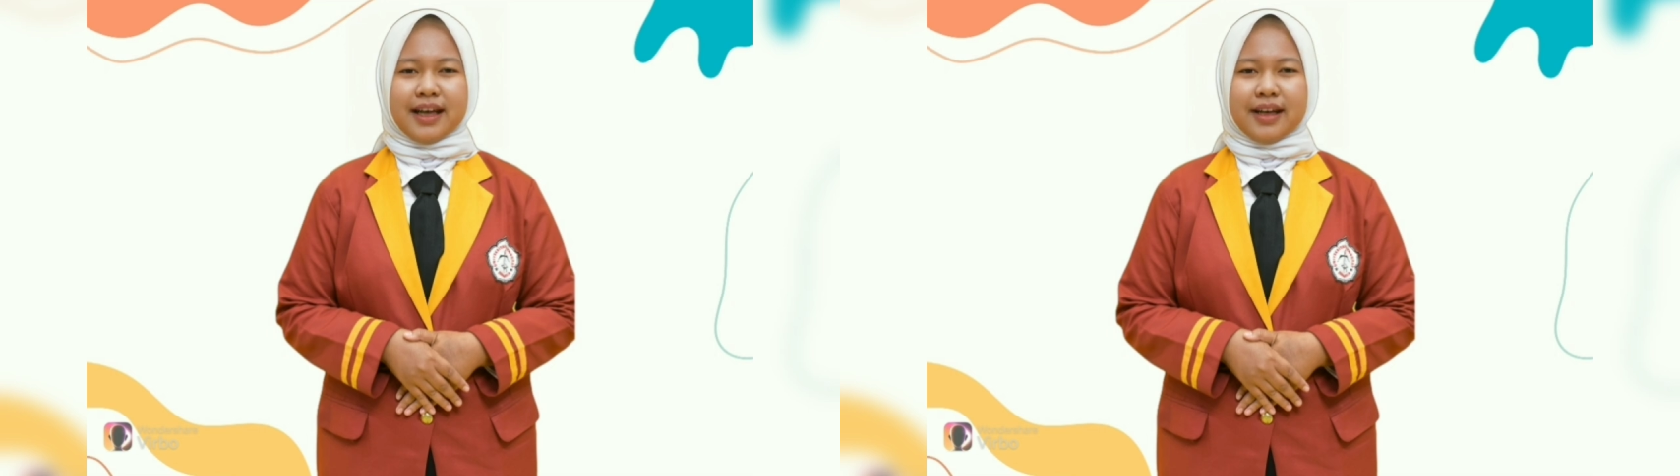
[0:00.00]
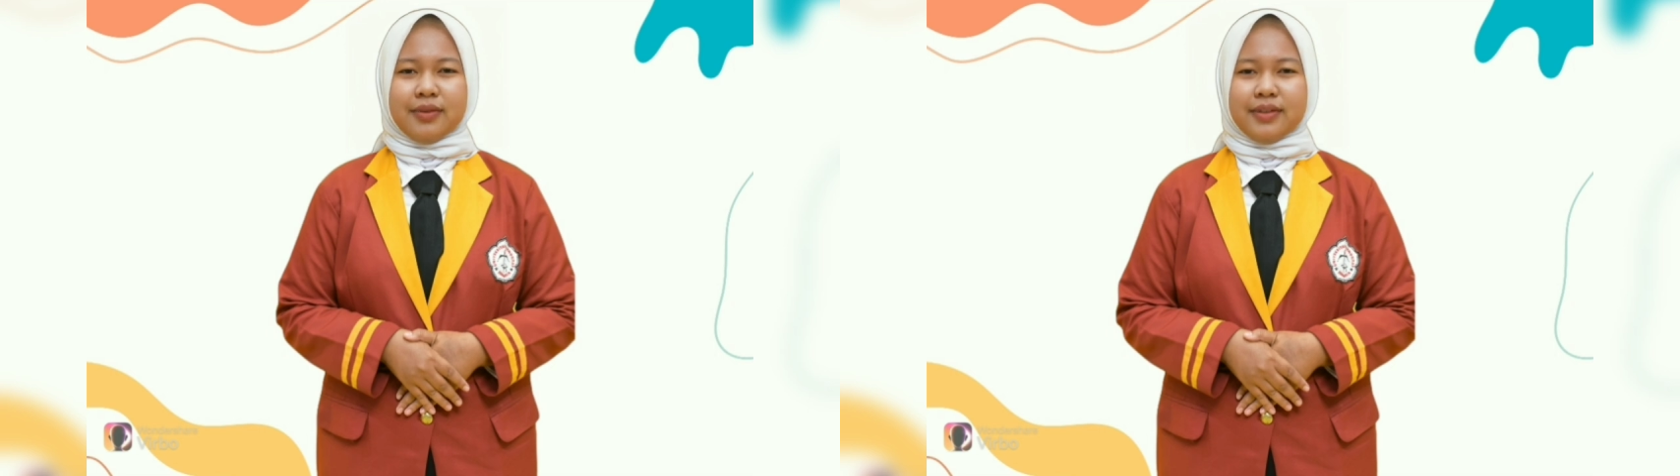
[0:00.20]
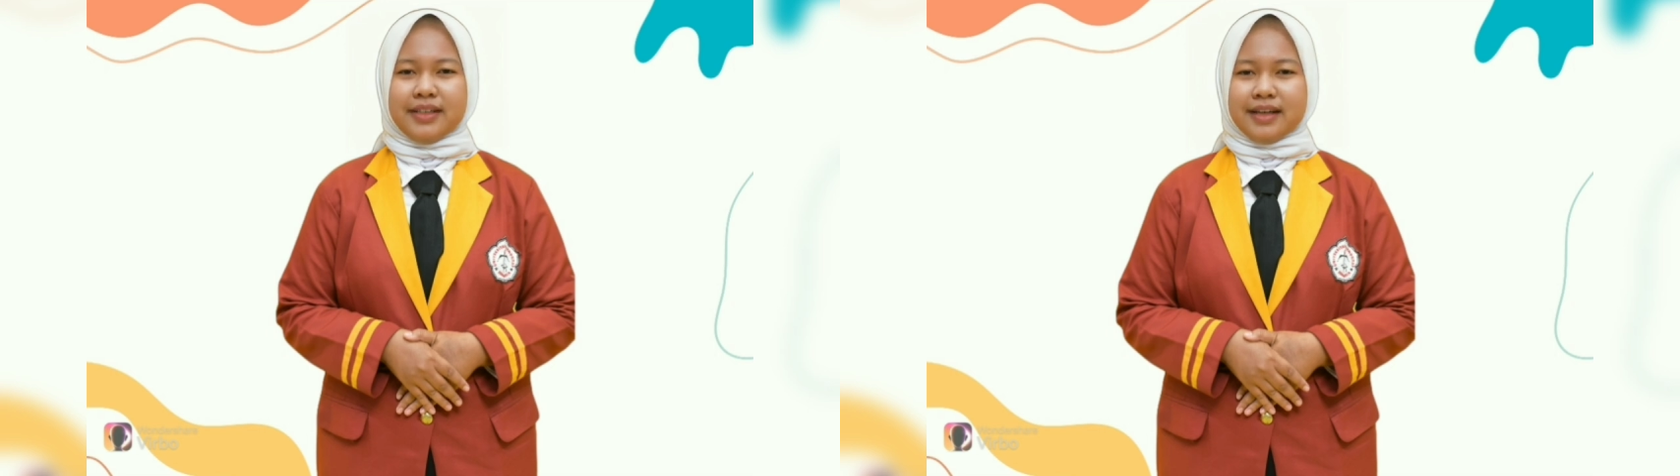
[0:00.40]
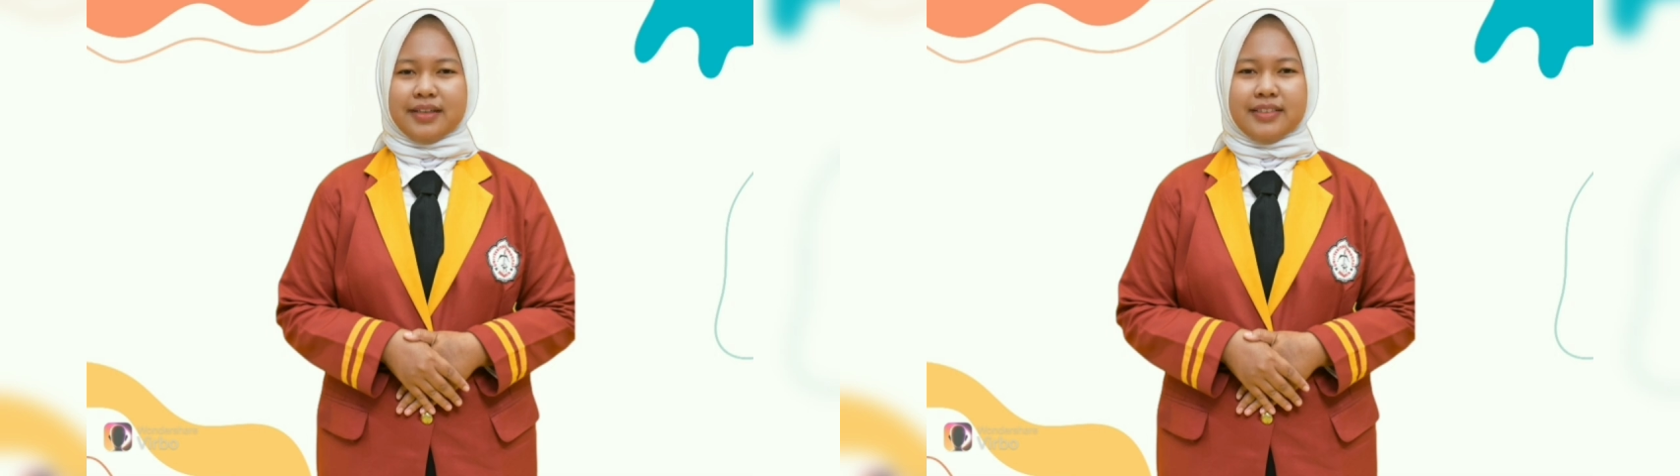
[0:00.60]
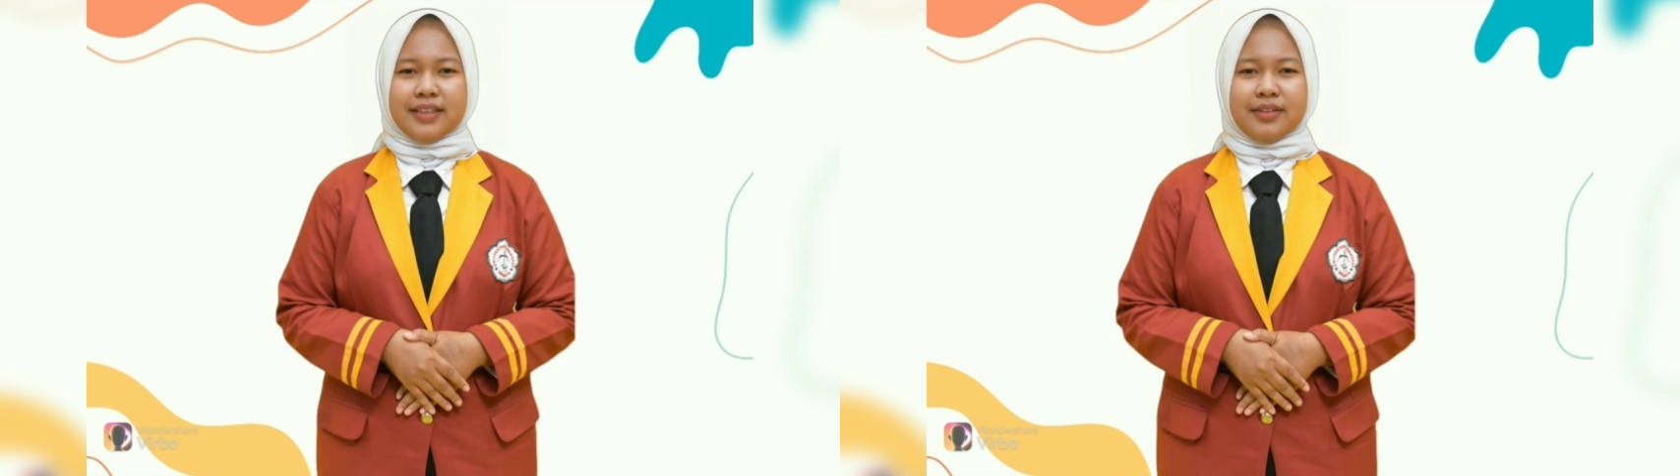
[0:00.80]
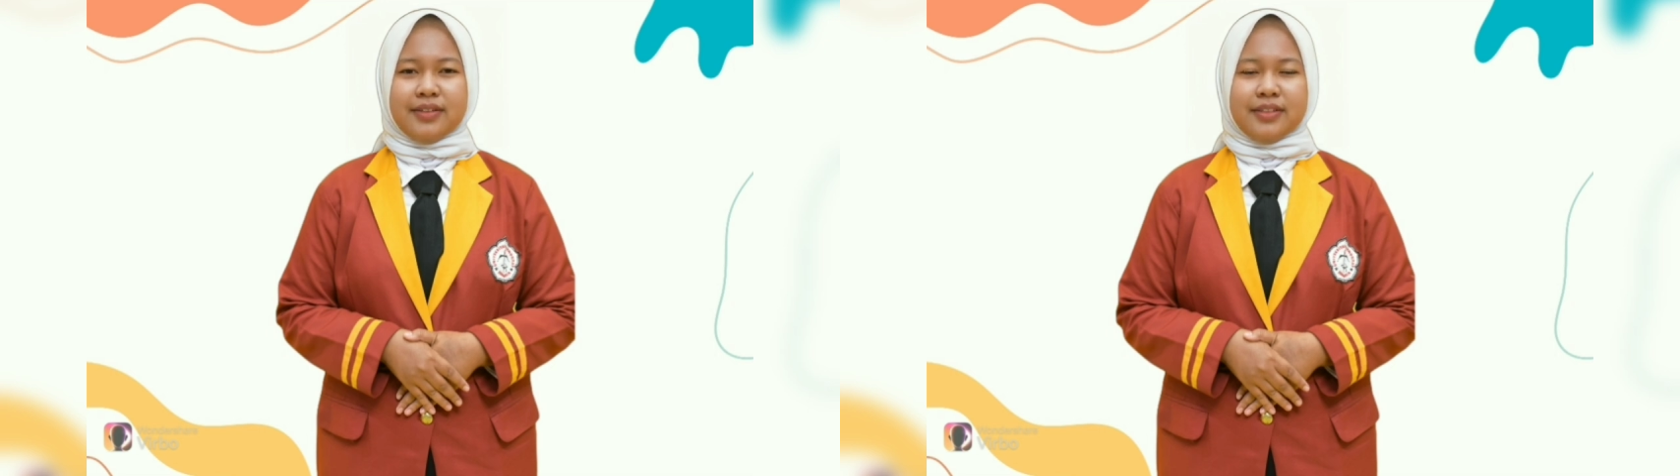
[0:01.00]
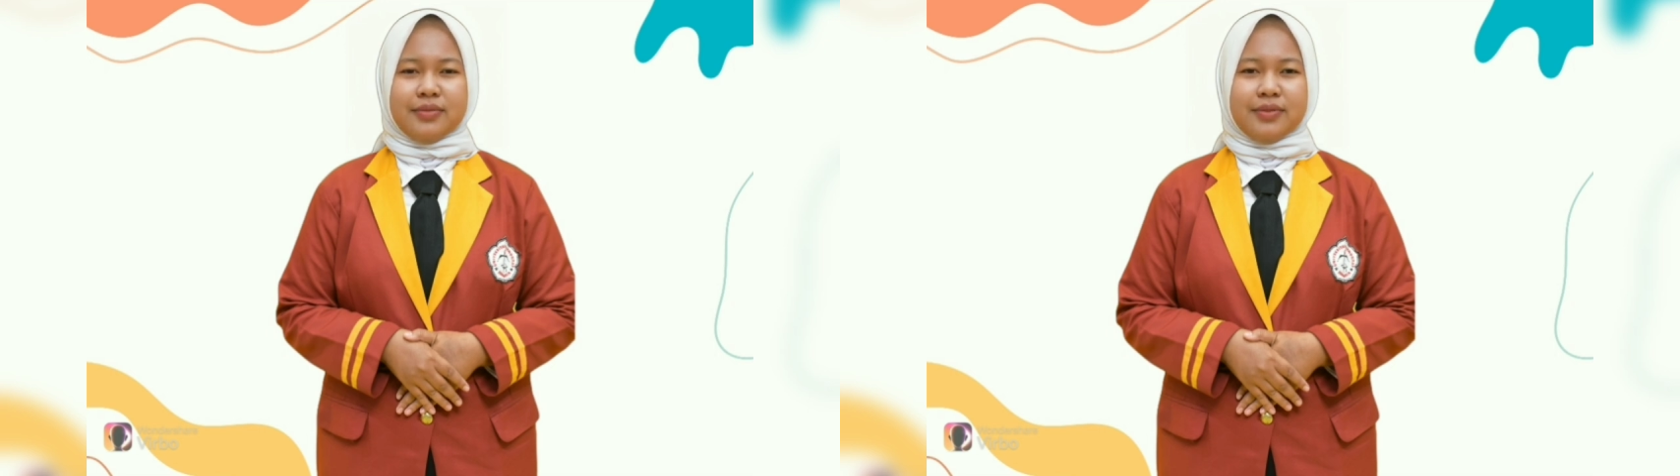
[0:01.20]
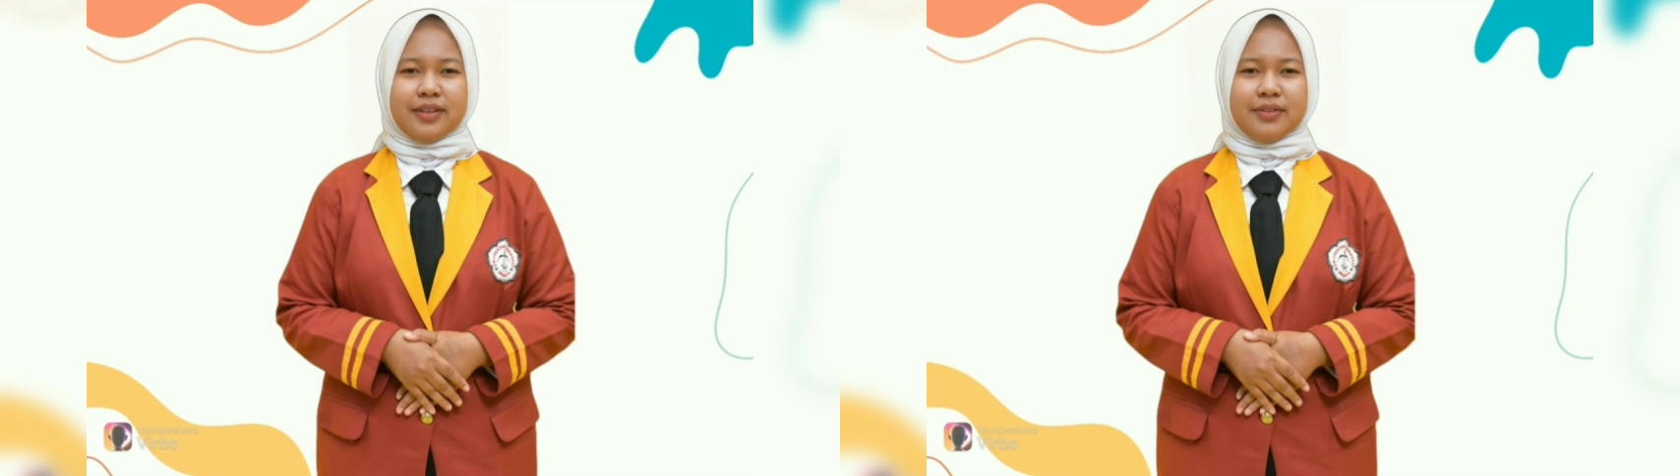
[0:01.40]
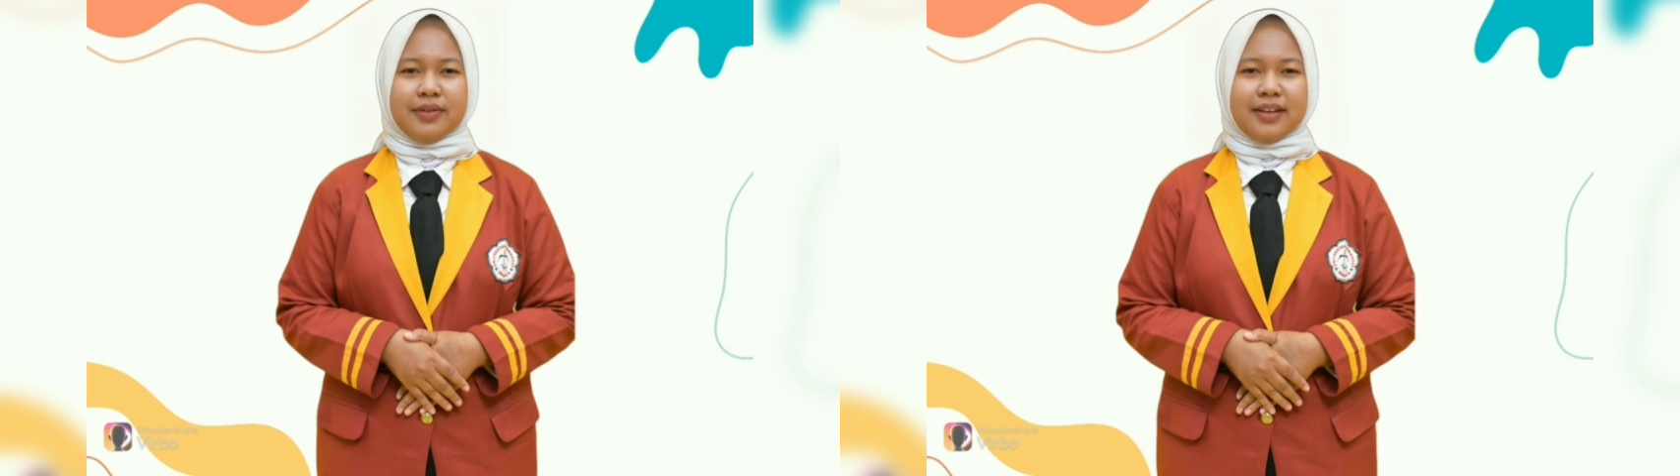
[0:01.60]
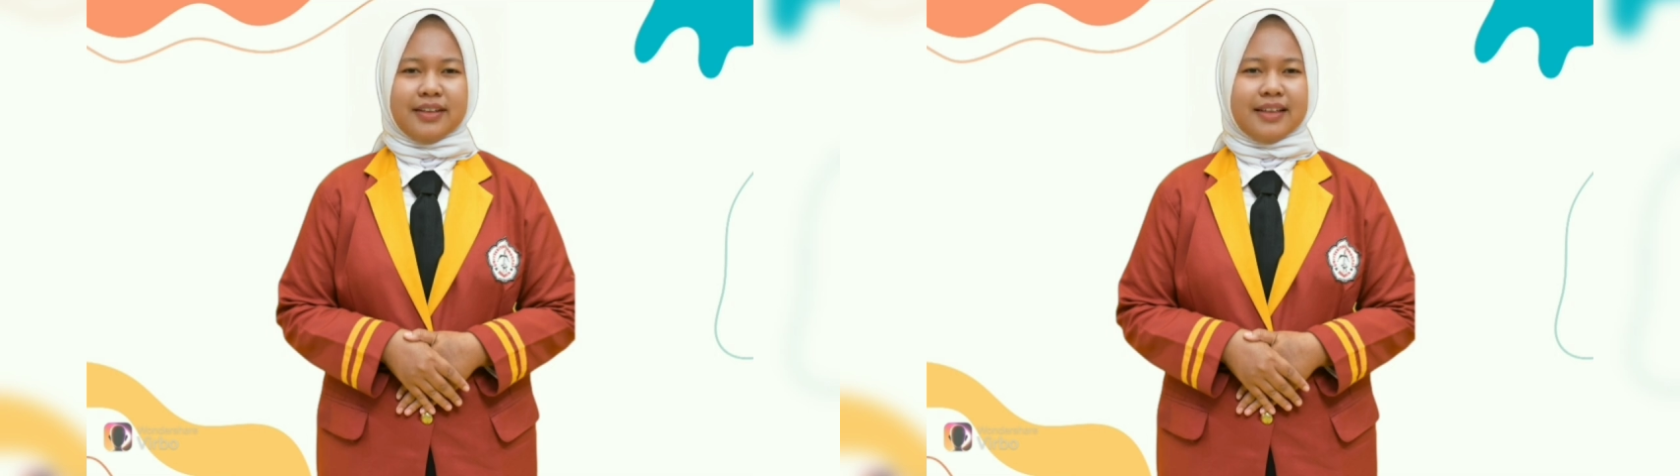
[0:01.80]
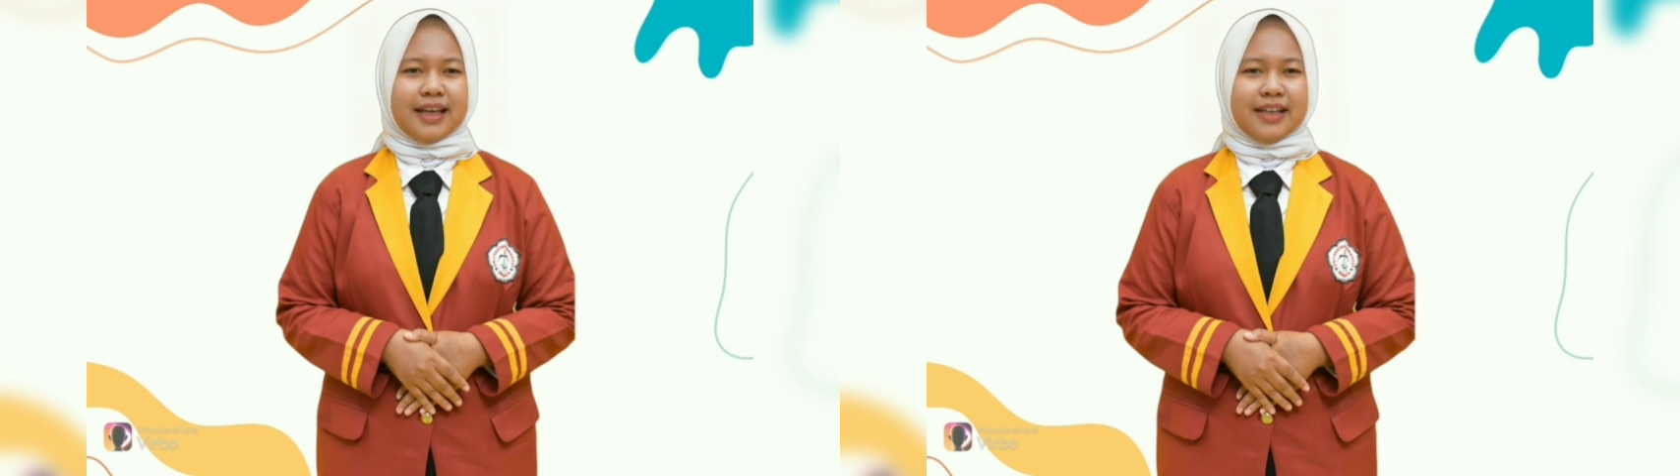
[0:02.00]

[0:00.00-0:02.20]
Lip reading: equity accounts increase with a credit